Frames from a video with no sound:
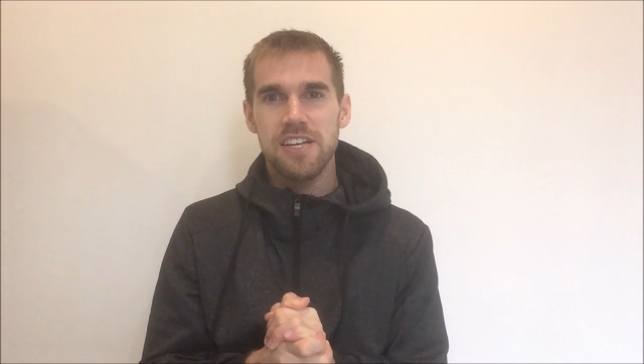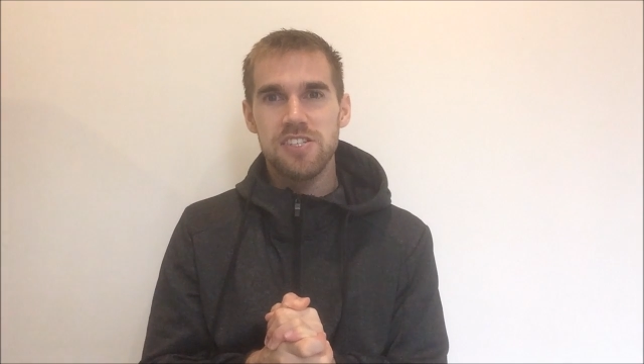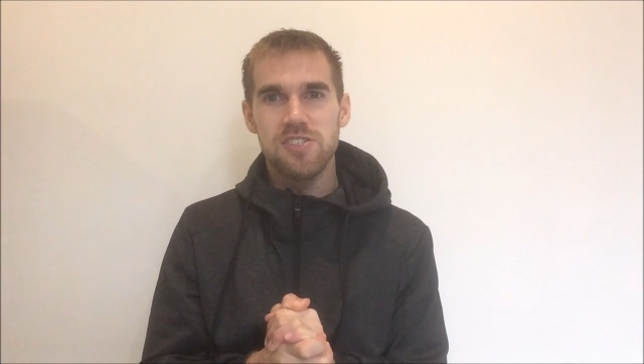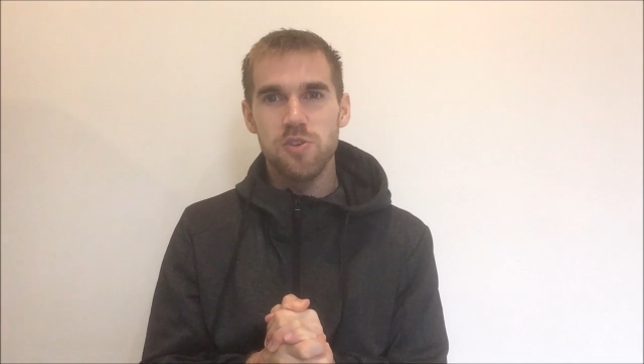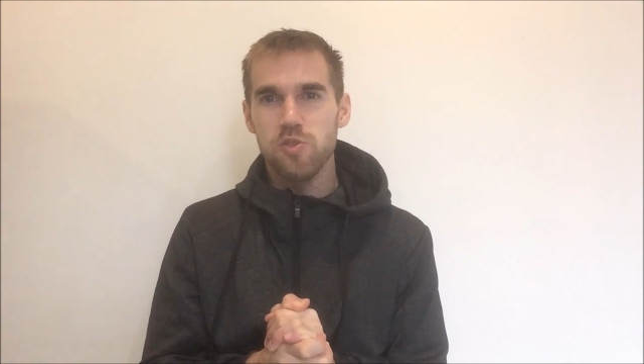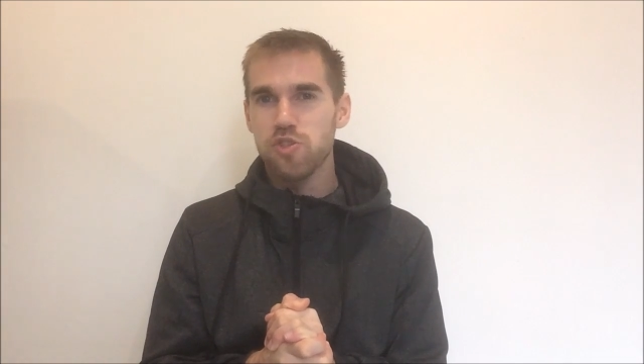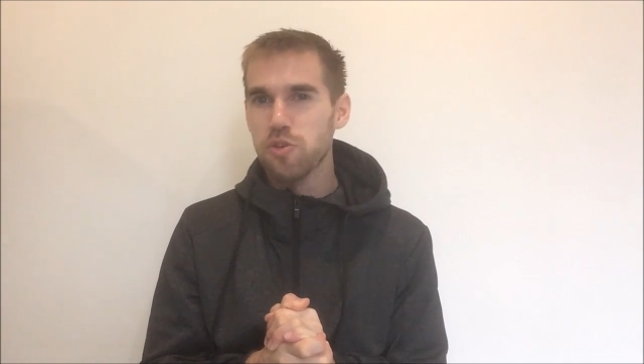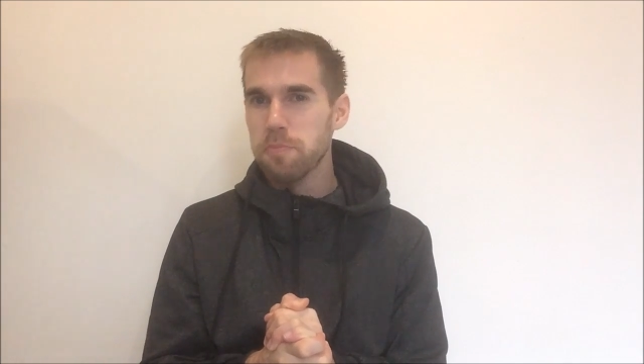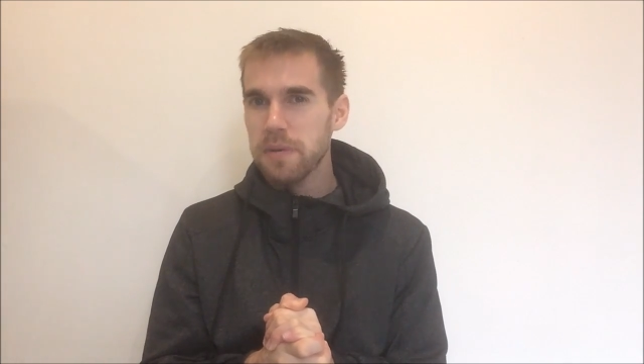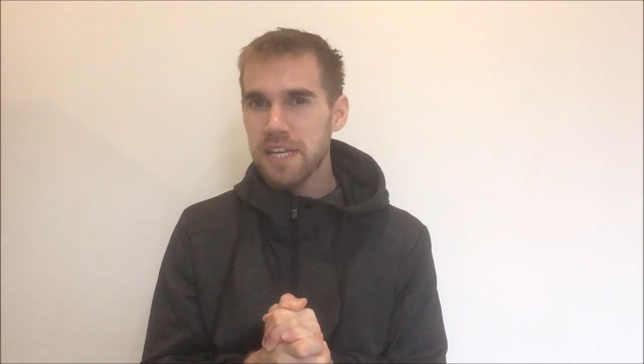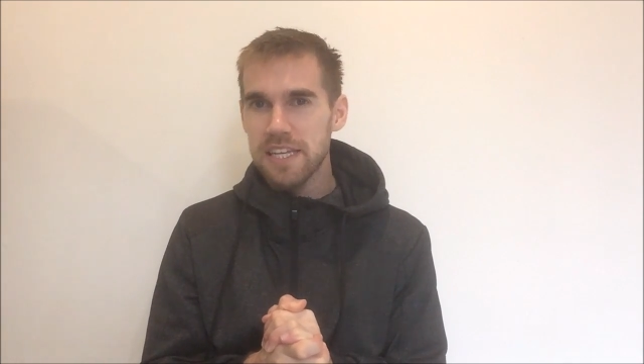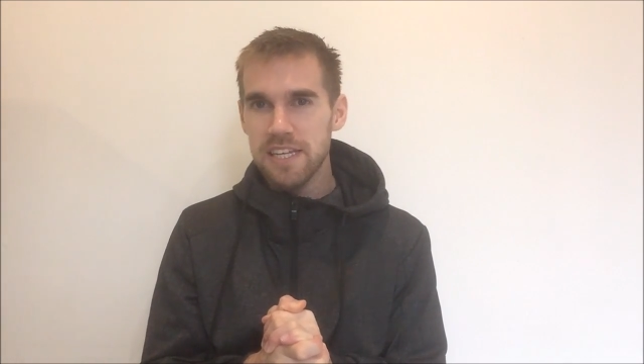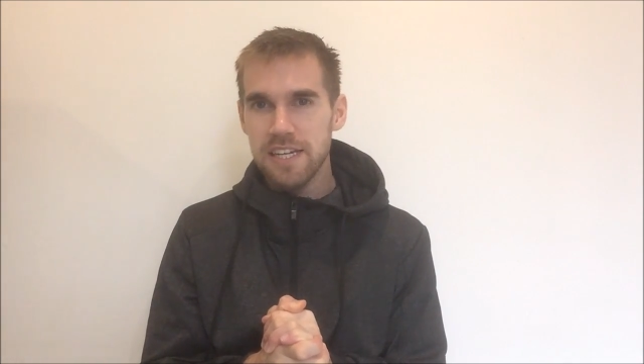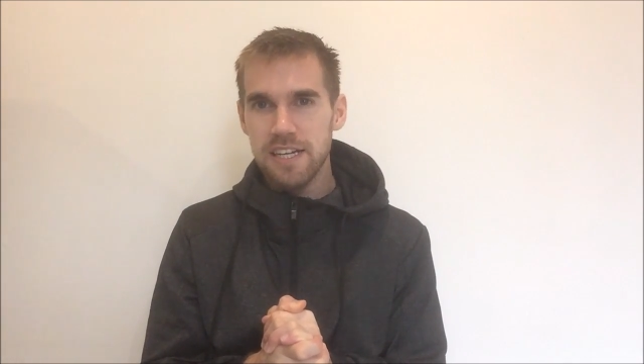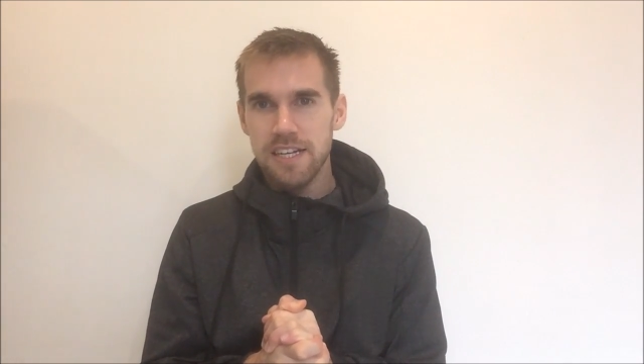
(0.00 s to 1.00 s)
social
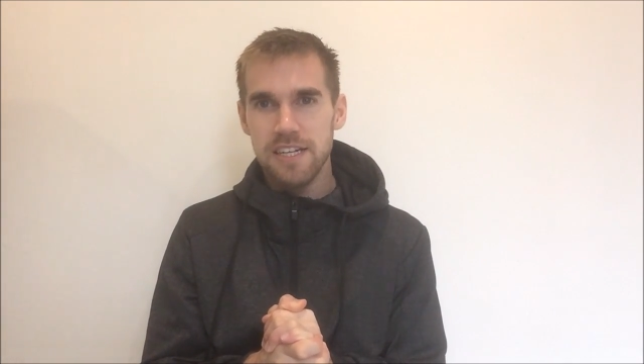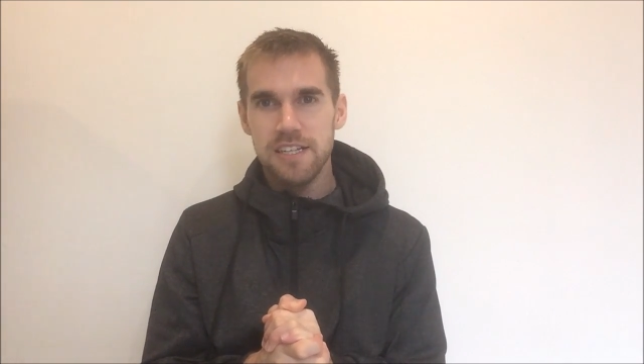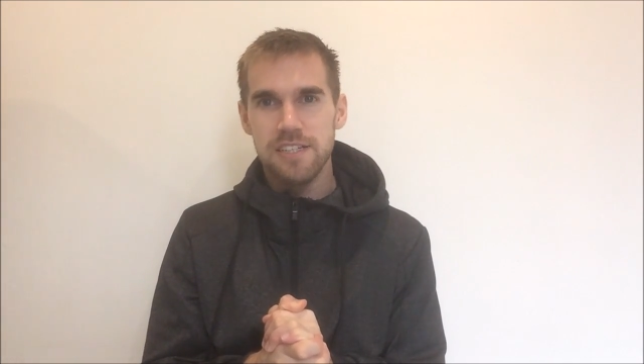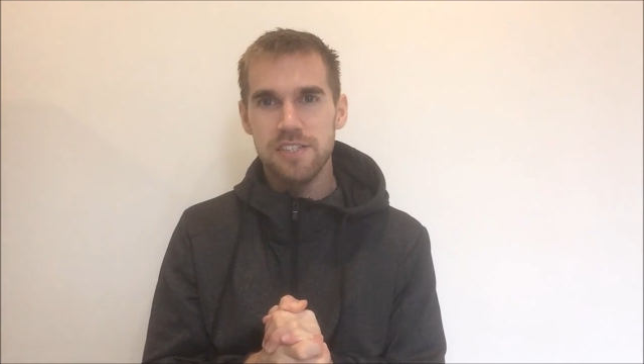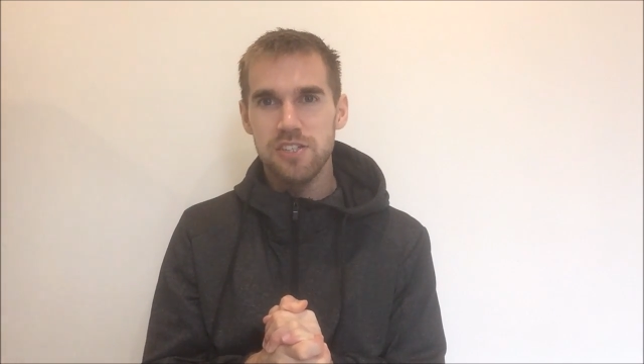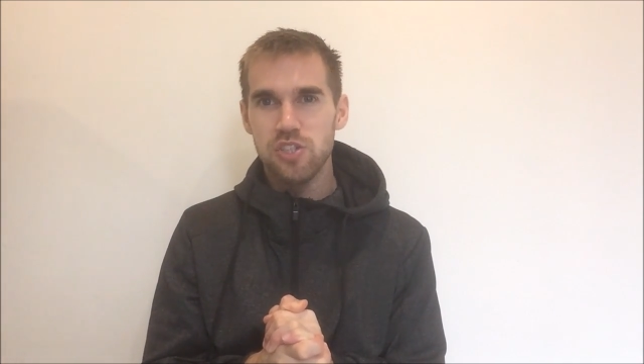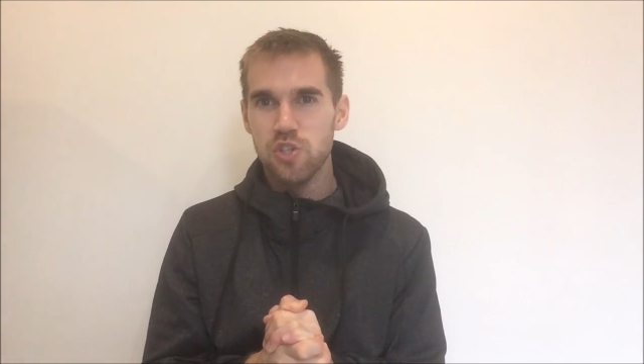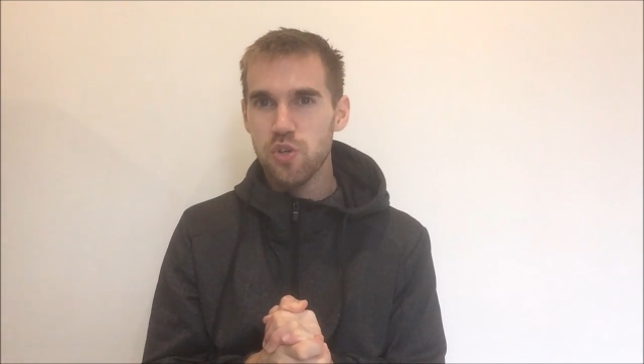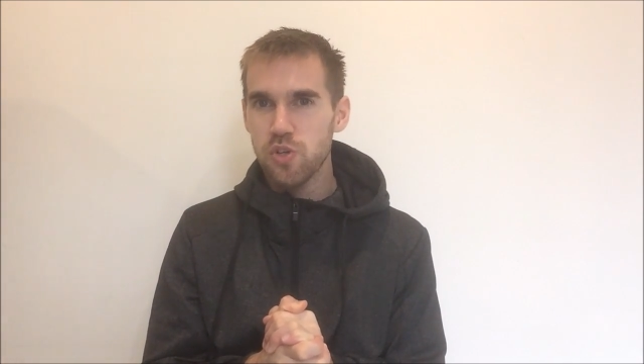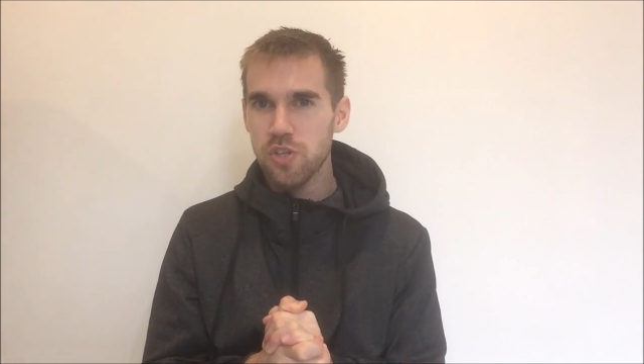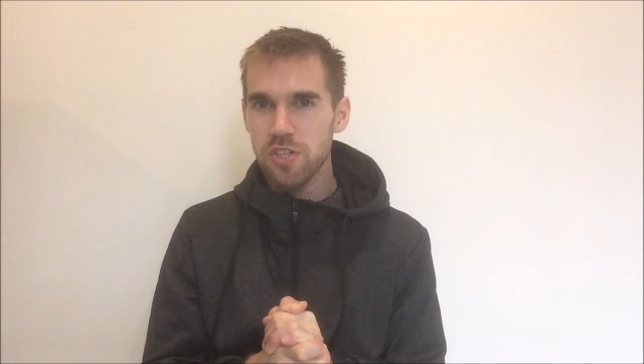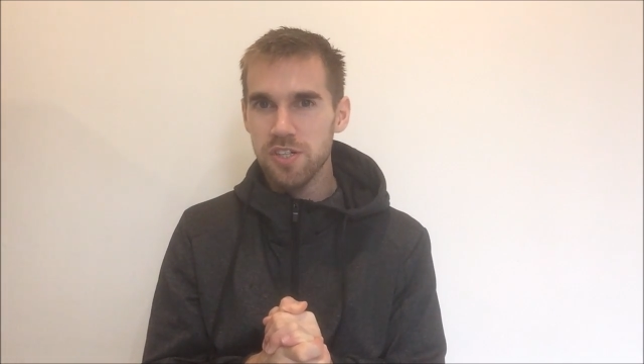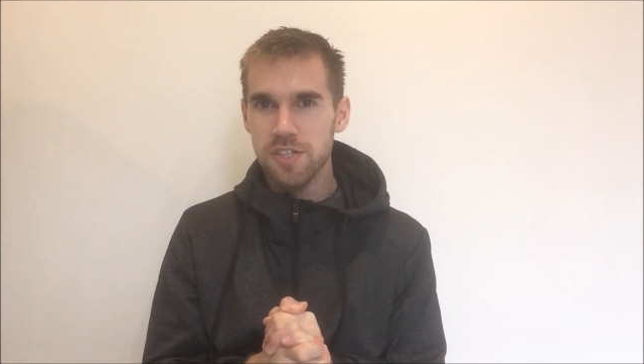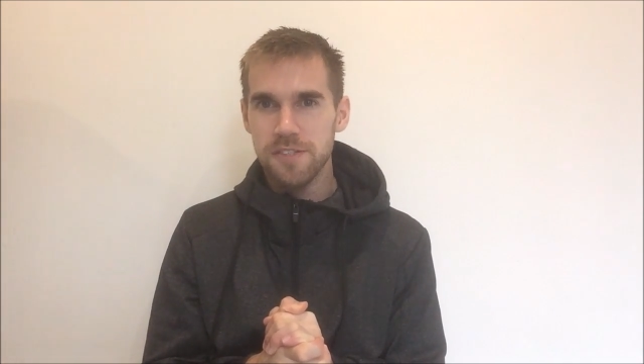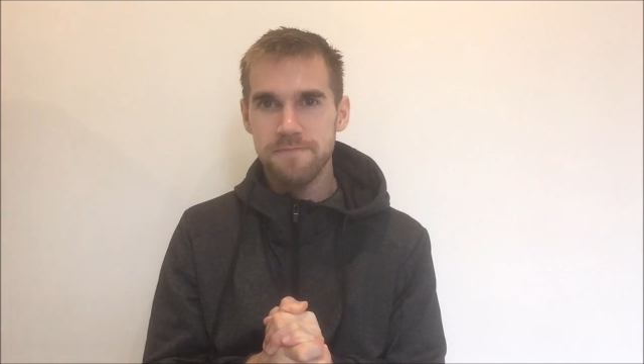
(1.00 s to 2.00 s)
media,
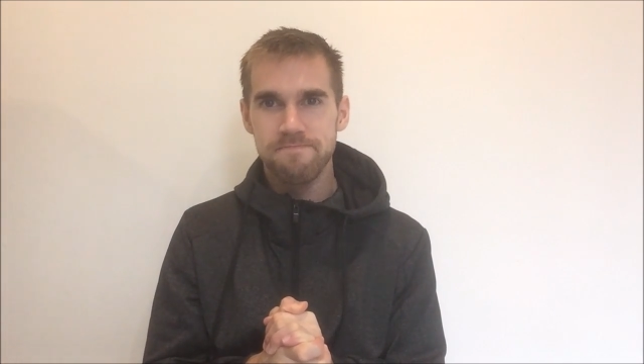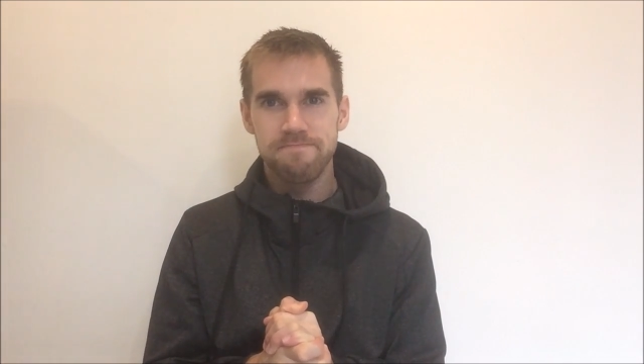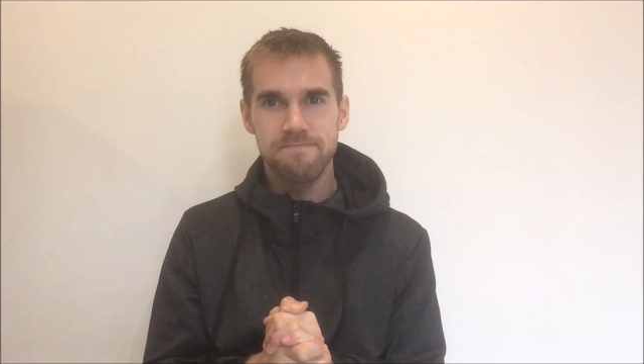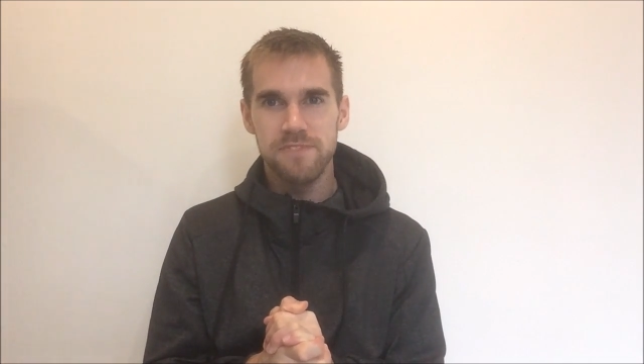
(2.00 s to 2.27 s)
Google,